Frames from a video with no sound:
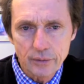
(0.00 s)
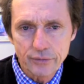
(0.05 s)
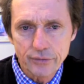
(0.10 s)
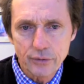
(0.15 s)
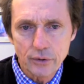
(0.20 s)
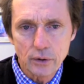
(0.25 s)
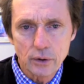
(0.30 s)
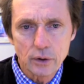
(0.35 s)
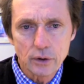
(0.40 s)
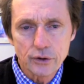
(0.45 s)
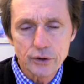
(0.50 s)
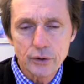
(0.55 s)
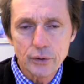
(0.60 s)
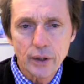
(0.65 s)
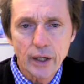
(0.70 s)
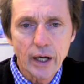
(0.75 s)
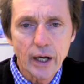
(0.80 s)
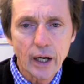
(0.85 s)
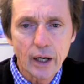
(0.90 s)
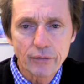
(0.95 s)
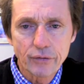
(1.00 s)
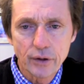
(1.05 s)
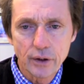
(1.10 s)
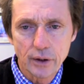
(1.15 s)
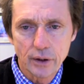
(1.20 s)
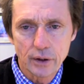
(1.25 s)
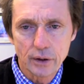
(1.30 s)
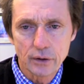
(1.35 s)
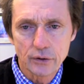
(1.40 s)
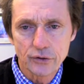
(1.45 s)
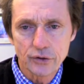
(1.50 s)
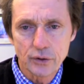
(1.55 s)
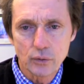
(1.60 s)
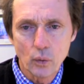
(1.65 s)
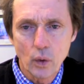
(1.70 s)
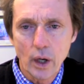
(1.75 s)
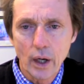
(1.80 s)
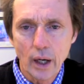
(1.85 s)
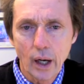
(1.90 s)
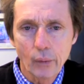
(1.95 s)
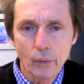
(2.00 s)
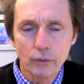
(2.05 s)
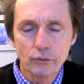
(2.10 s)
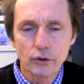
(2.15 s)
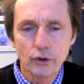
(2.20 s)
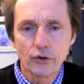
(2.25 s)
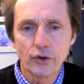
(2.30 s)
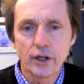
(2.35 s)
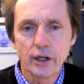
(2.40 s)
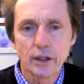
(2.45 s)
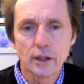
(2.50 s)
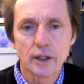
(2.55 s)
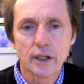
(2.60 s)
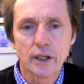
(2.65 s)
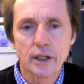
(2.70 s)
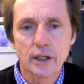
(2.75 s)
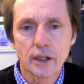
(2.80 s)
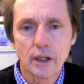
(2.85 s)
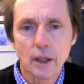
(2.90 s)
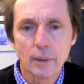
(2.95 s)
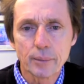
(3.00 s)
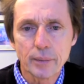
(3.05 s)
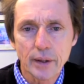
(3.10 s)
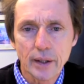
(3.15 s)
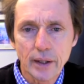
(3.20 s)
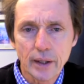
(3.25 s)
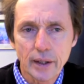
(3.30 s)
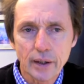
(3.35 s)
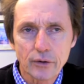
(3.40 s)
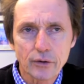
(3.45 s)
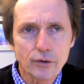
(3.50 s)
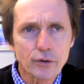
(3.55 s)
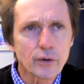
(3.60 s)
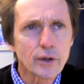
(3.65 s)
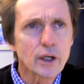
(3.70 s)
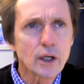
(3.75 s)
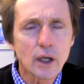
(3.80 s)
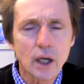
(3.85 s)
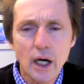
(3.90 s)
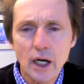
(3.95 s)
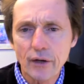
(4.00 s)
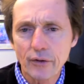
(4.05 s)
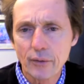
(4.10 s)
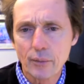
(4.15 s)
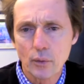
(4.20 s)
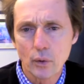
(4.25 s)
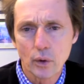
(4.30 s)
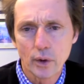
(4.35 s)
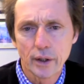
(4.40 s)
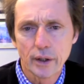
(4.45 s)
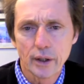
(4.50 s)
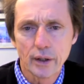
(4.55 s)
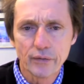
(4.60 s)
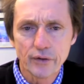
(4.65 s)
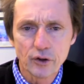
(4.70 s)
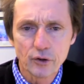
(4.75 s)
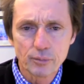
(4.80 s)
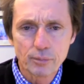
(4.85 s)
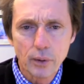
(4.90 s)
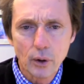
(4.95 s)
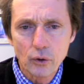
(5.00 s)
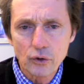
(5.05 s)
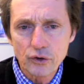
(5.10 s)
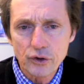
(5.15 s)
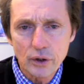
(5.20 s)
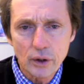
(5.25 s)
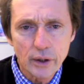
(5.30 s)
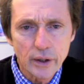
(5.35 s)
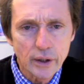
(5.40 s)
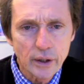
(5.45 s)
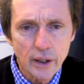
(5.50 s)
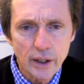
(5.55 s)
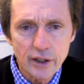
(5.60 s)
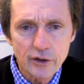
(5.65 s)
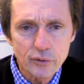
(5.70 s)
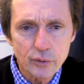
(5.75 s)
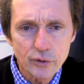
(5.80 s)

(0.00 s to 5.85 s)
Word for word: for two and a half years and why I would routinely get up at 3 o'clock in the morning on these bone-chilling nights